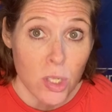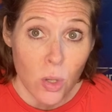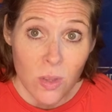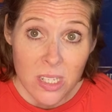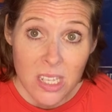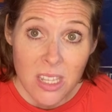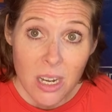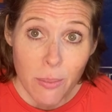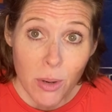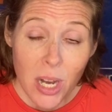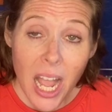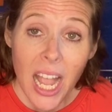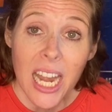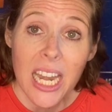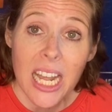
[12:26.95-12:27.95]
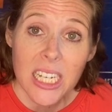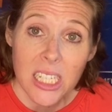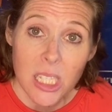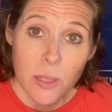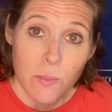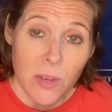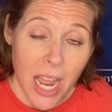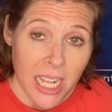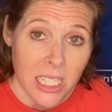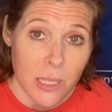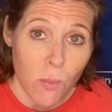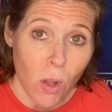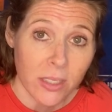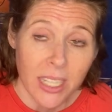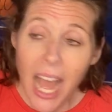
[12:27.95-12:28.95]
So this is the number nine, I did nine
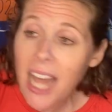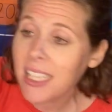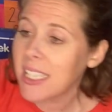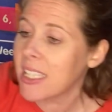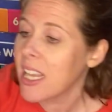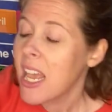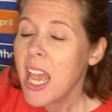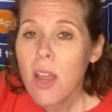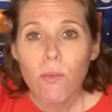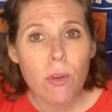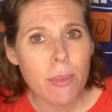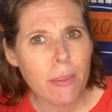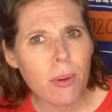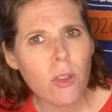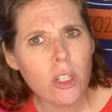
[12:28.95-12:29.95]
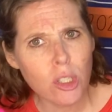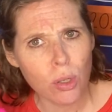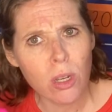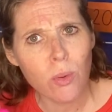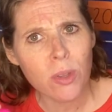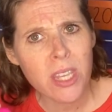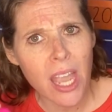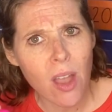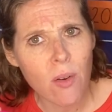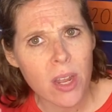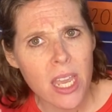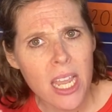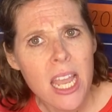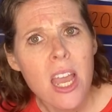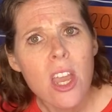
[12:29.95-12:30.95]
small dots. Remember the trick with
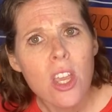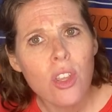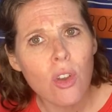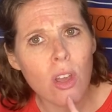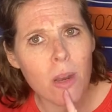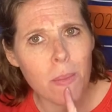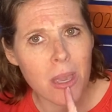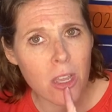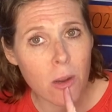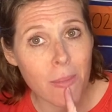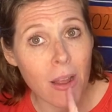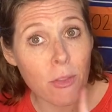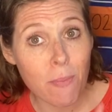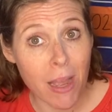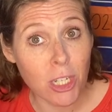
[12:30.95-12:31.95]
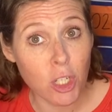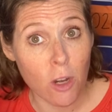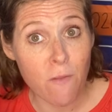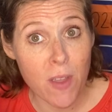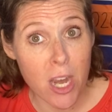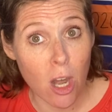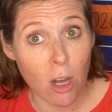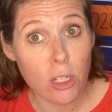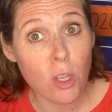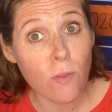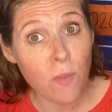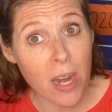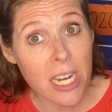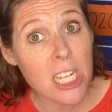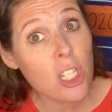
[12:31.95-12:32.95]
counting? You're gonna make your mouth match your finger. So
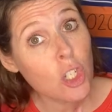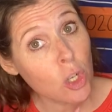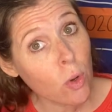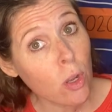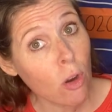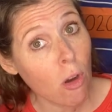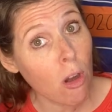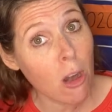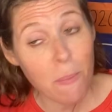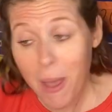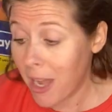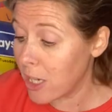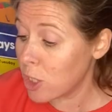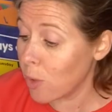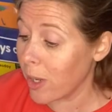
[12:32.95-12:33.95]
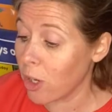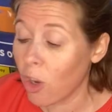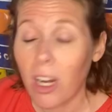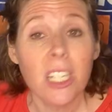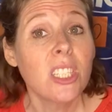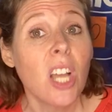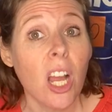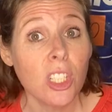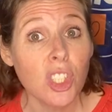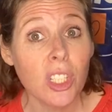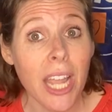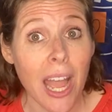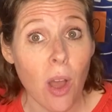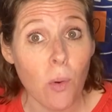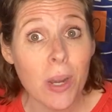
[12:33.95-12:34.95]
Friendies, show your grown-up how to do it. You're gonna touch
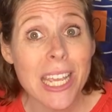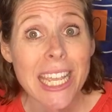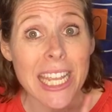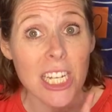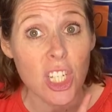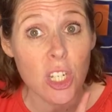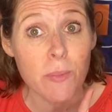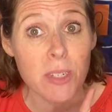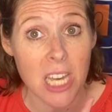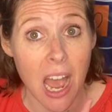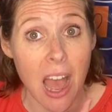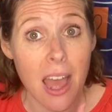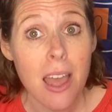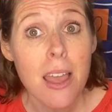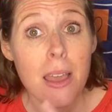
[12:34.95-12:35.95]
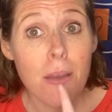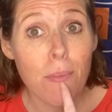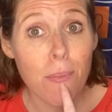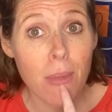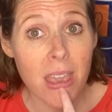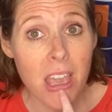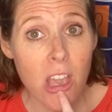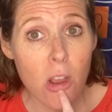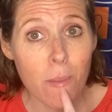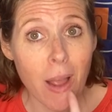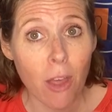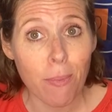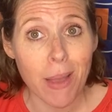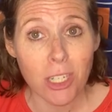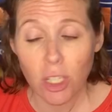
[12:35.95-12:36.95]
count each dot, making your
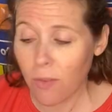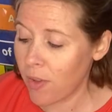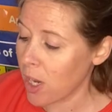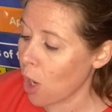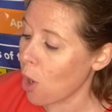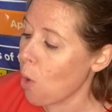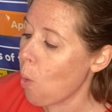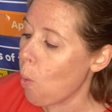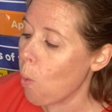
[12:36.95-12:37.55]
mouth match your finger.